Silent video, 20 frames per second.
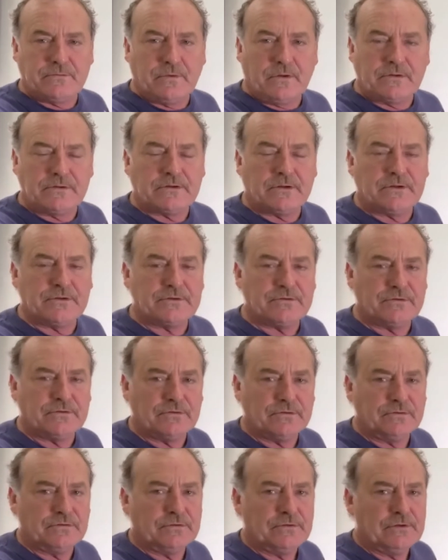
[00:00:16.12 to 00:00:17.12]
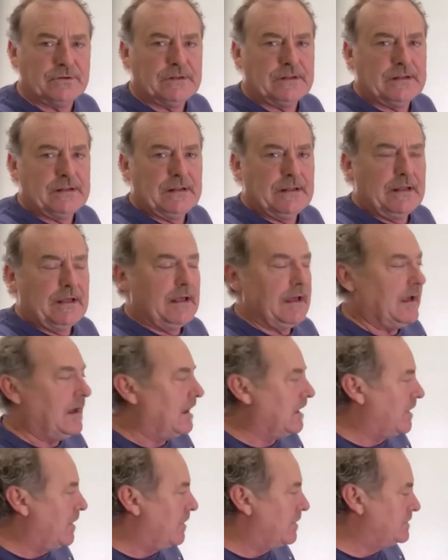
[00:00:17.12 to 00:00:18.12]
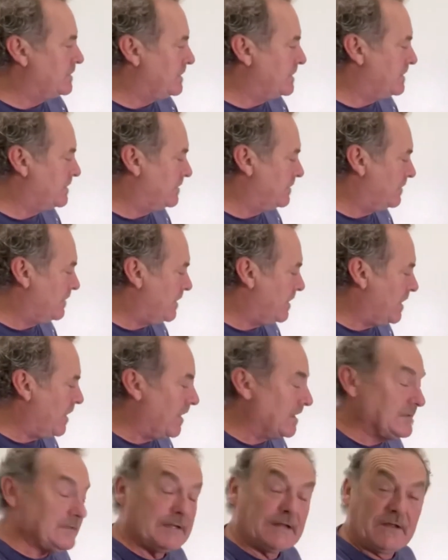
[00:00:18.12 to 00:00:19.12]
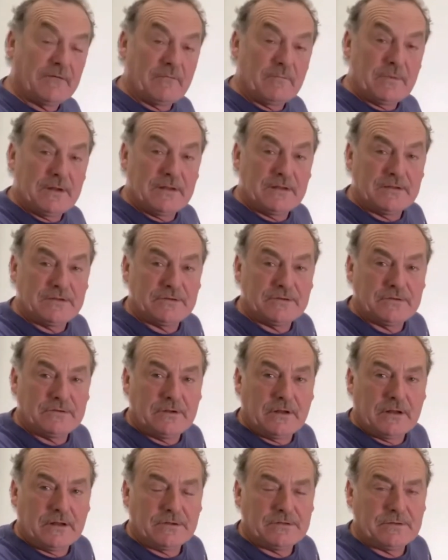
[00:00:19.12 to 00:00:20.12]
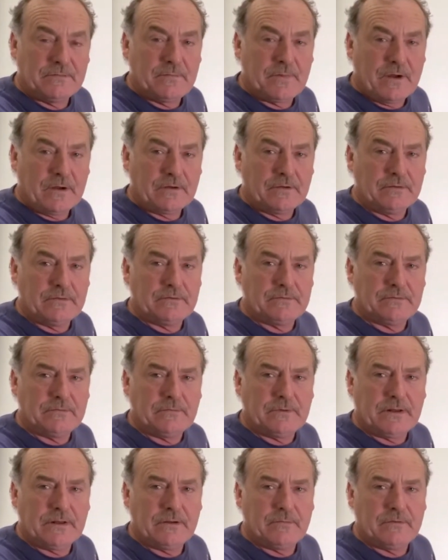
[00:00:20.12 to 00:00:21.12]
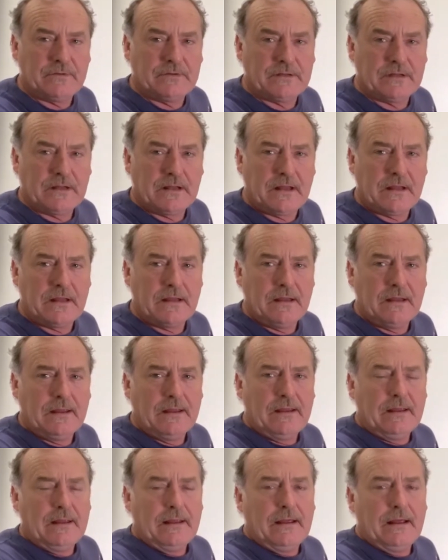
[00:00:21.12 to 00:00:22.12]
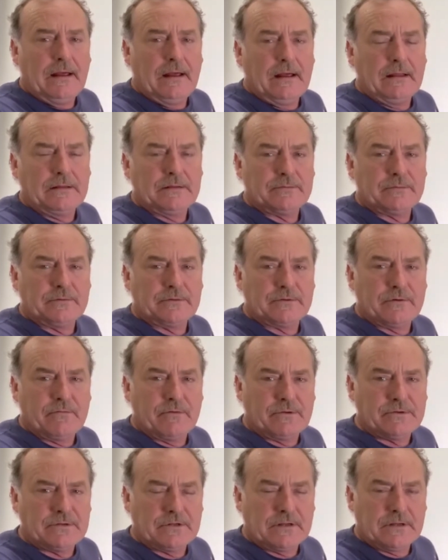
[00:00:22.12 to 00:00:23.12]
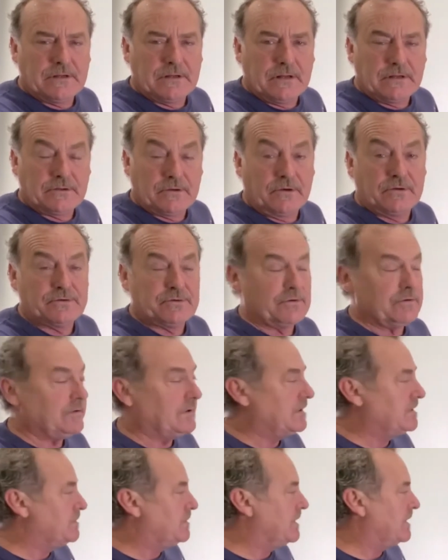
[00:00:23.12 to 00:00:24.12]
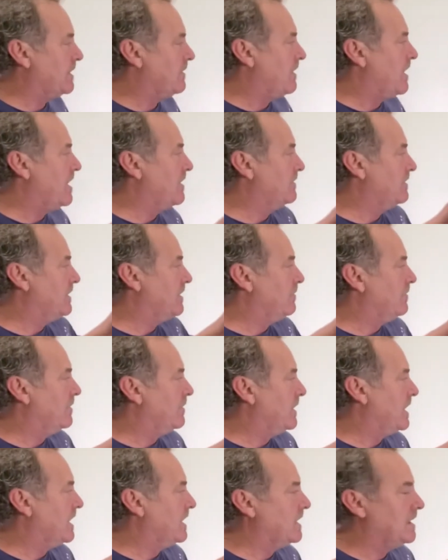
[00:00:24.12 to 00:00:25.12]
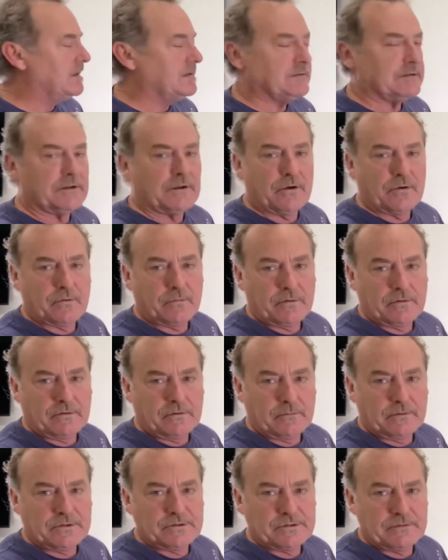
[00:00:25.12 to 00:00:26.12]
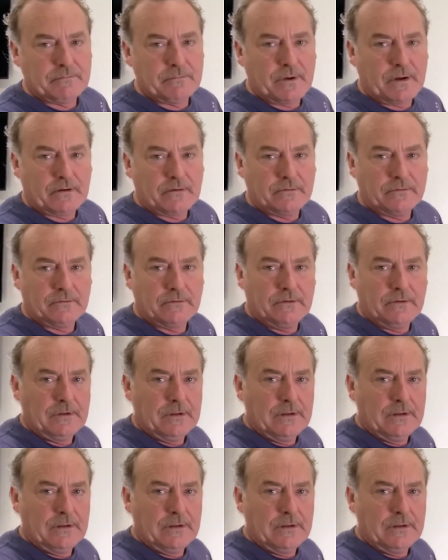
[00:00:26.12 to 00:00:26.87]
Bonsai School. Koji's very nicely given me this Shinpaku to play with today. This was originally a tosho that's been grafted many years ago with Shinpaku.